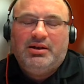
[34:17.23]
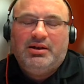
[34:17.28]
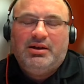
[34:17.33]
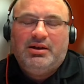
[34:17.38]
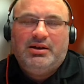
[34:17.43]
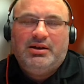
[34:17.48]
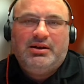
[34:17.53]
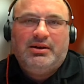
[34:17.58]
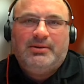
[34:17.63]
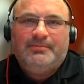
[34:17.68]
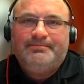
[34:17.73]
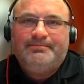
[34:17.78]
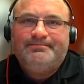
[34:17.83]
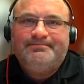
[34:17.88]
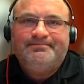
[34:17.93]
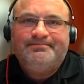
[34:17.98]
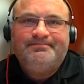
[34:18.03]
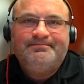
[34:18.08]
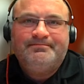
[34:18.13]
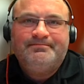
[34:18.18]
Um,
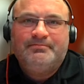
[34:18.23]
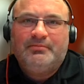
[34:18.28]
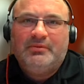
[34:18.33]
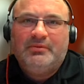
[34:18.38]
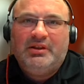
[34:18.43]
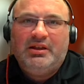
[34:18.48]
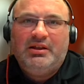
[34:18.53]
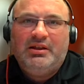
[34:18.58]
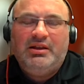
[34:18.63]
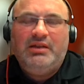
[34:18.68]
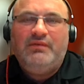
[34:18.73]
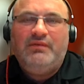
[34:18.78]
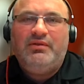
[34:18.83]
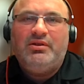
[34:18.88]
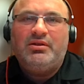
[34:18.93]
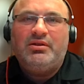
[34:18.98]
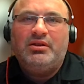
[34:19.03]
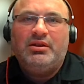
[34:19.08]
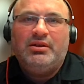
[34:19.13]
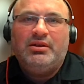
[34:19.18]
it,
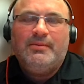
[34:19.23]
even